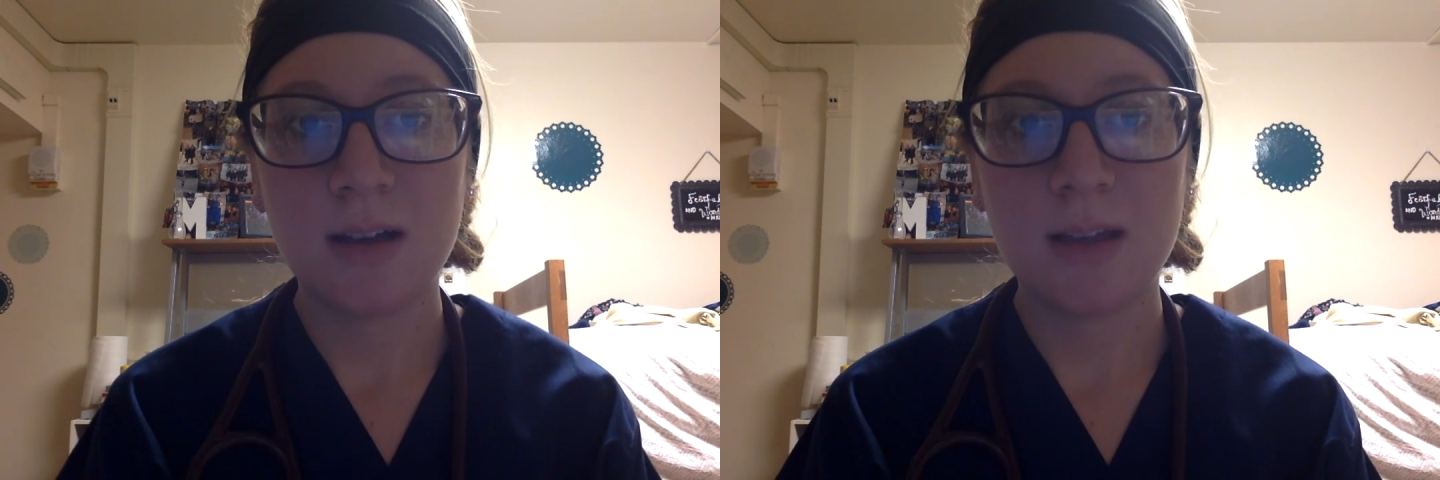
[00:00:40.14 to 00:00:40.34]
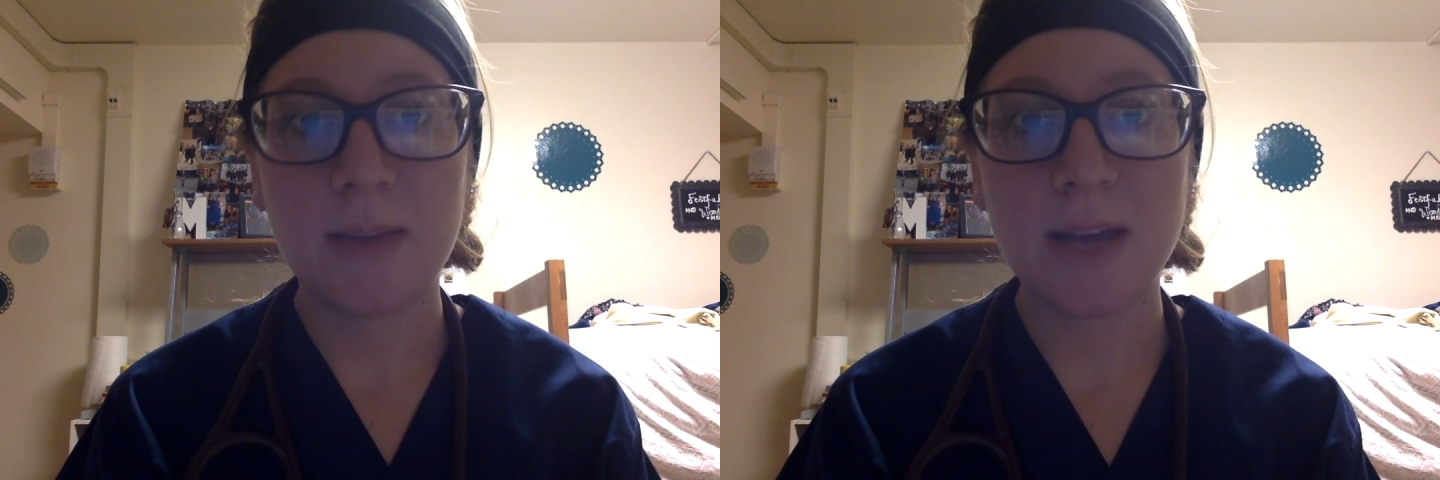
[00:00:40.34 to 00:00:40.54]

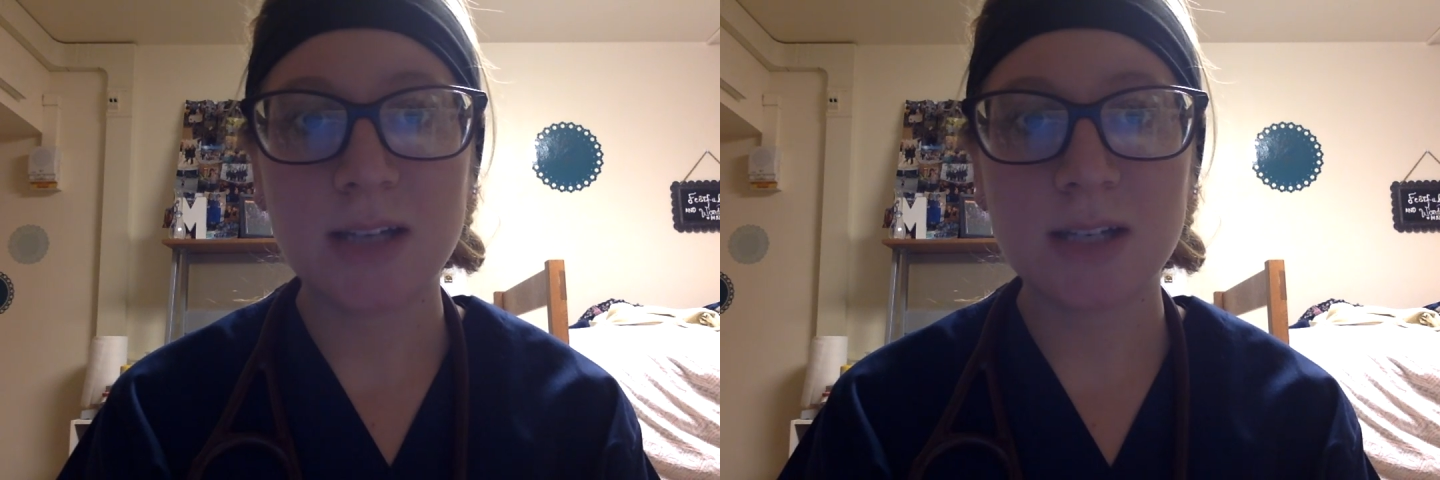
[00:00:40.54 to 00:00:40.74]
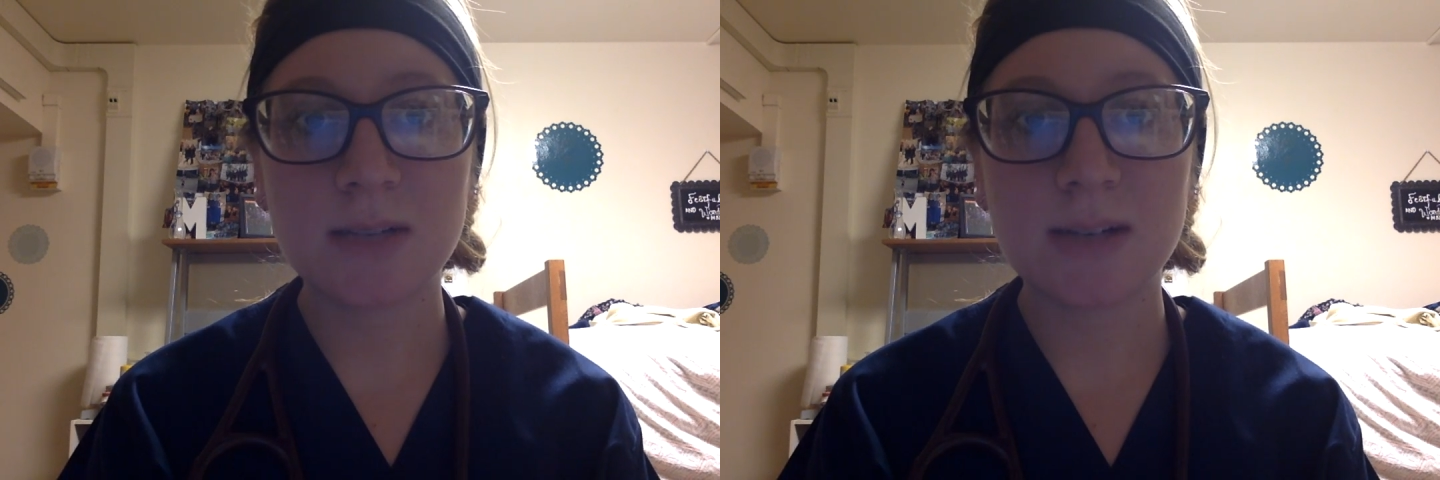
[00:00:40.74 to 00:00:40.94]
The
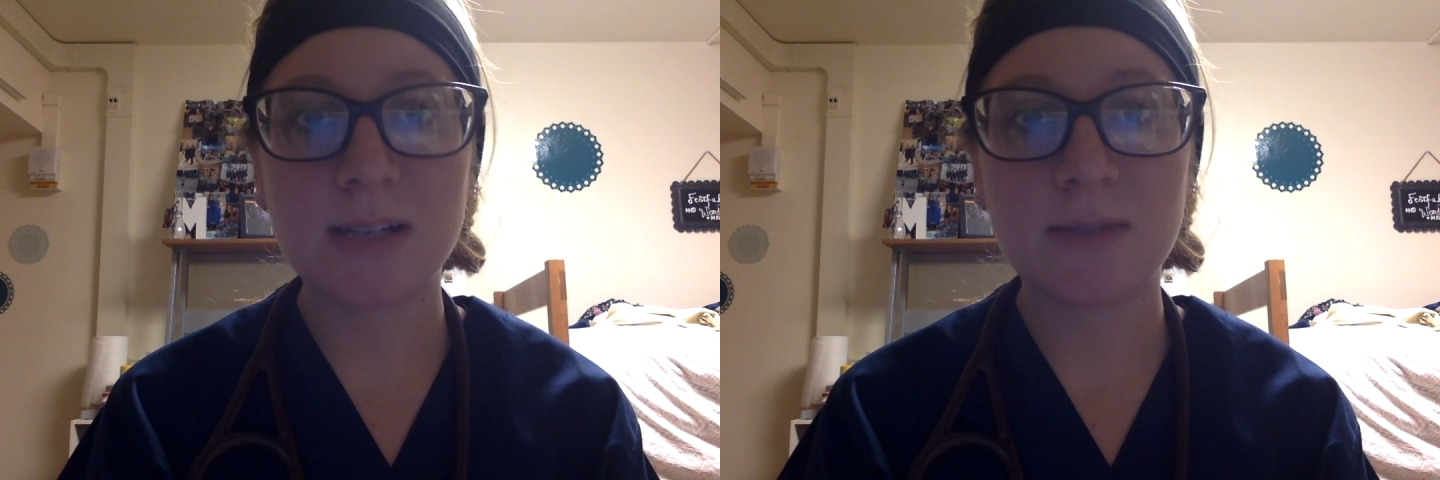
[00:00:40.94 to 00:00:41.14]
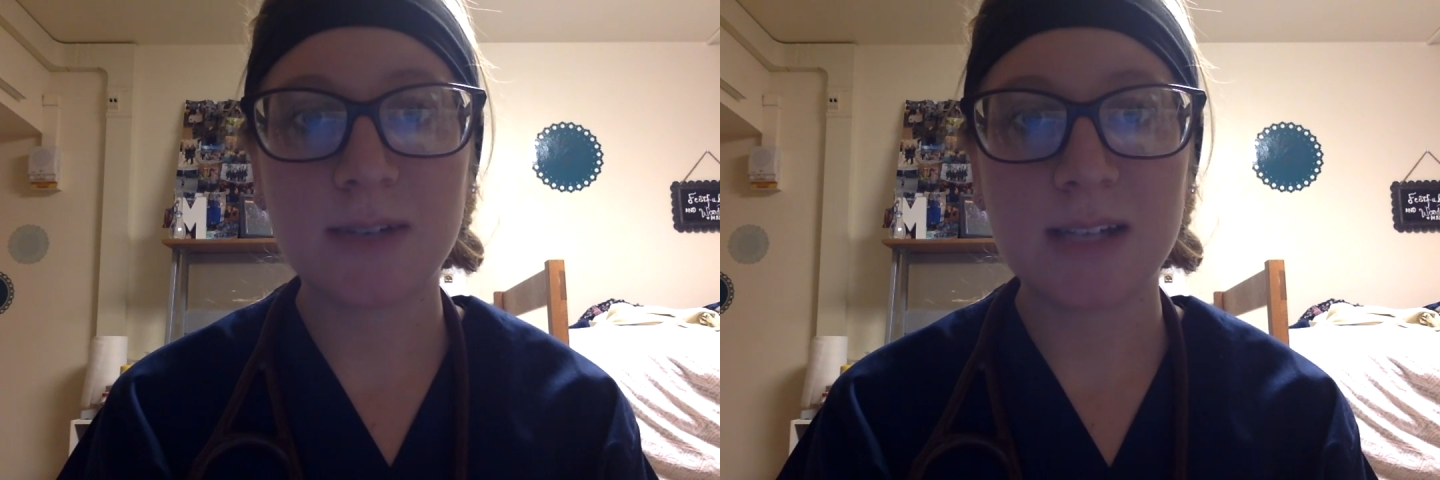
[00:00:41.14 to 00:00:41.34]
patient's
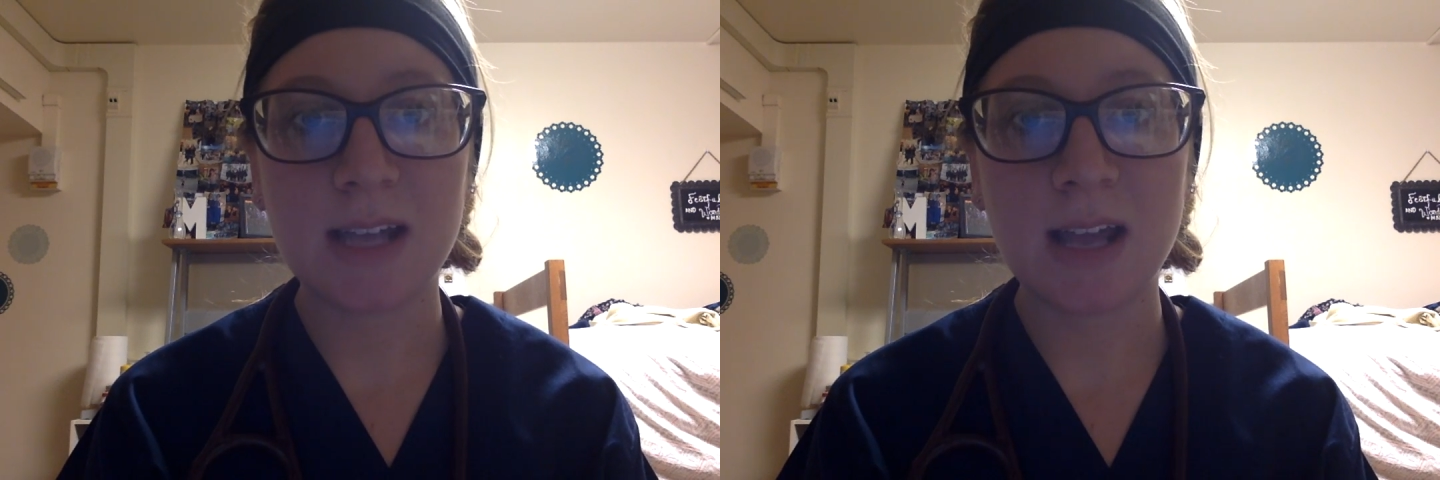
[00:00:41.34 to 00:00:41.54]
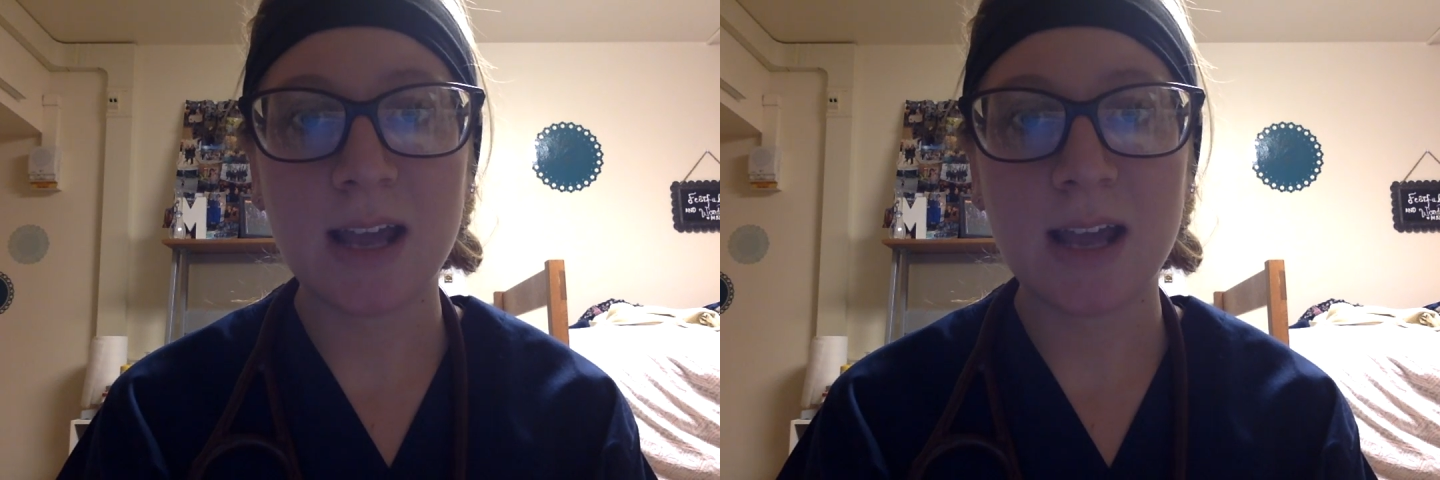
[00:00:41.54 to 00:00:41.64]
reason for seeking